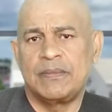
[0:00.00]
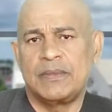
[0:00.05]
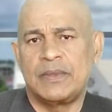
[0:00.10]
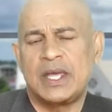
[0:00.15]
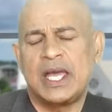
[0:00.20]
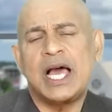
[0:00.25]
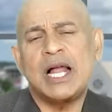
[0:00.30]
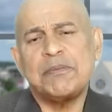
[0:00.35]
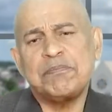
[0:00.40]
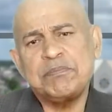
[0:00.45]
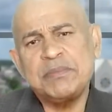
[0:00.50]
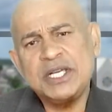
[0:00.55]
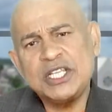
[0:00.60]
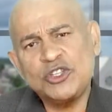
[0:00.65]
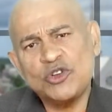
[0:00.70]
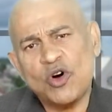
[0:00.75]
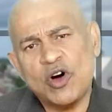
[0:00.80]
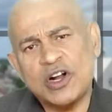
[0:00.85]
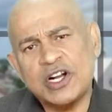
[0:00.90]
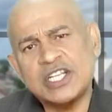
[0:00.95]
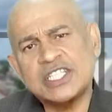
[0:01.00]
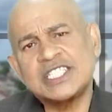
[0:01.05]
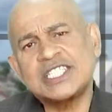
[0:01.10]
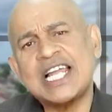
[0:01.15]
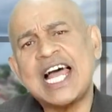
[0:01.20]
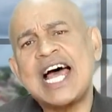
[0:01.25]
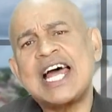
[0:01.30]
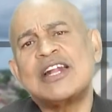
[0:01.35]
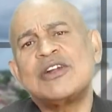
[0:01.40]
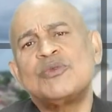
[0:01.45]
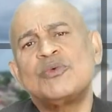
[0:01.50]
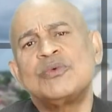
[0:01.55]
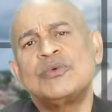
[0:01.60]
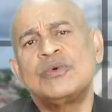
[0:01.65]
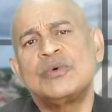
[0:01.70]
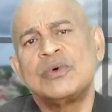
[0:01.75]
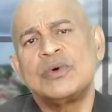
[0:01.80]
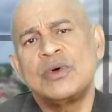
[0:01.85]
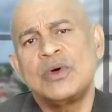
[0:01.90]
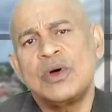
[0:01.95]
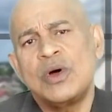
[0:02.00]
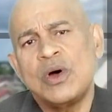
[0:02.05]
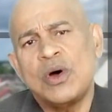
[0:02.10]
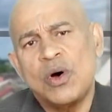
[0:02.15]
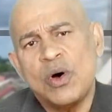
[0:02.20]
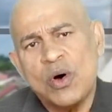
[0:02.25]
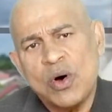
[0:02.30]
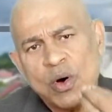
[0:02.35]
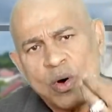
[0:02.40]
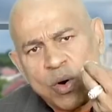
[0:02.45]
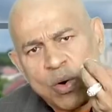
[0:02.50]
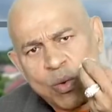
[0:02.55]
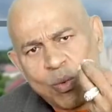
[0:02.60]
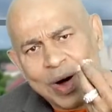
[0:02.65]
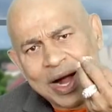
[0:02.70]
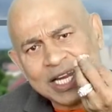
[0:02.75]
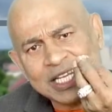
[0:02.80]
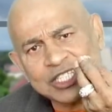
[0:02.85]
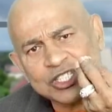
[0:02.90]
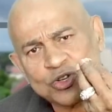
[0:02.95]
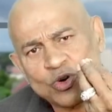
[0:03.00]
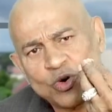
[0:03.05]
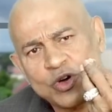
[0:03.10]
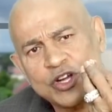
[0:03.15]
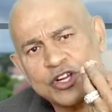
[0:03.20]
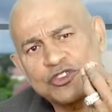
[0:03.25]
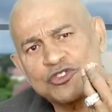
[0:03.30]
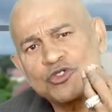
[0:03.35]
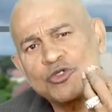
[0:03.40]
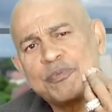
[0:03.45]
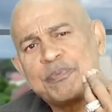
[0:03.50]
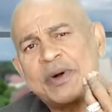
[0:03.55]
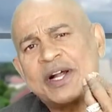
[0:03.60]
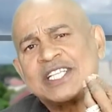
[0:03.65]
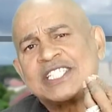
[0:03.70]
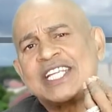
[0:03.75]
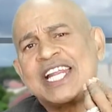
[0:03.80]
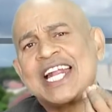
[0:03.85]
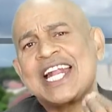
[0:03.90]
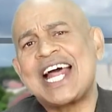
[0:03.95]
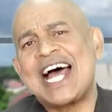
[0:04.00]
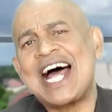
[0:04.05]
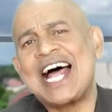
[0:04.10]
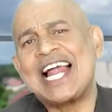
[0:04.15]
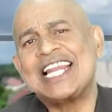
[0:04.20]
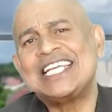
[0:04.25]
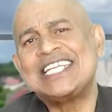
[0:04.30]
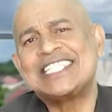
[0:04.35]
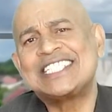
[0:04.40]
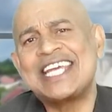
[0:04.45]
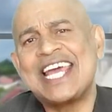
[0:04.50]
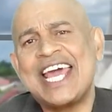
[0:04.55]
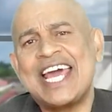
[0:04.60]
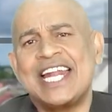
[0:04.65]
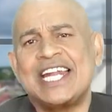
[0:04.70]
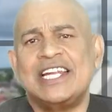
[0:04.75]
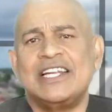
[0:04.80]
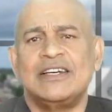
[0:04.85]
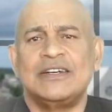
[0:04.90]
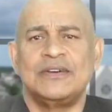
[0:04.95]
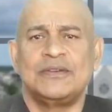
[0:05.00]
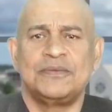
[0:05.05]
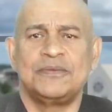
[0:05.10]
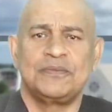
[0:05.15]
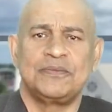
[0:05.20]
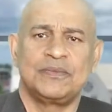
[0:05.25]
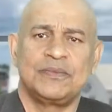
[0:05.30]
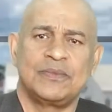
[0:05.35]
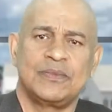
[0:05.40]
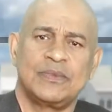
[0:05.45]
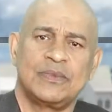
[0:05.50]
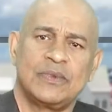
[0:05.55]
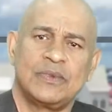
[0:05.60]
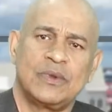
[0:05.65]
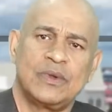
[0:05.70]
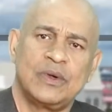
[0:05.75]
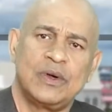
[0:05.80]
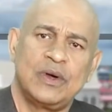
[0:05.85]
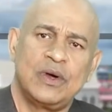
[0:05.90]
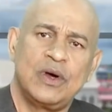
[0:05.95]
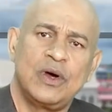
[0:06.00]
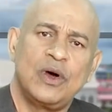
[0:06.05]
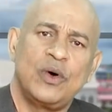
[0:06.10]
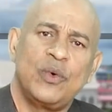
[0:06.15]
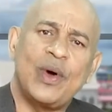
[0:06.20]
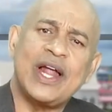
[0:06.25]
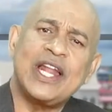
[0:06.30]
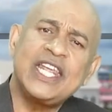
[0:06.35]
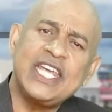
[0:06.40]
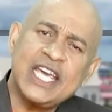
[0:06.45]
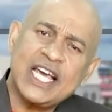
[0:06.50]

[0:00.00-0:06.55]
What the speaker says: Help me to understand what is going through President Ali's head when he